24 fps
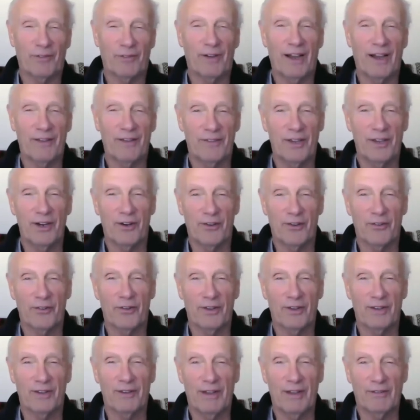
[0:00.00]
5 years
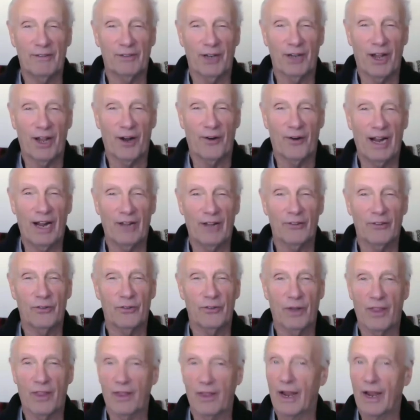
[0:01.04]
and never got around to
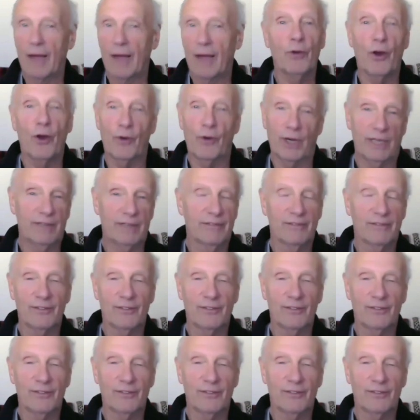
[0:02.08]
it. I'm going.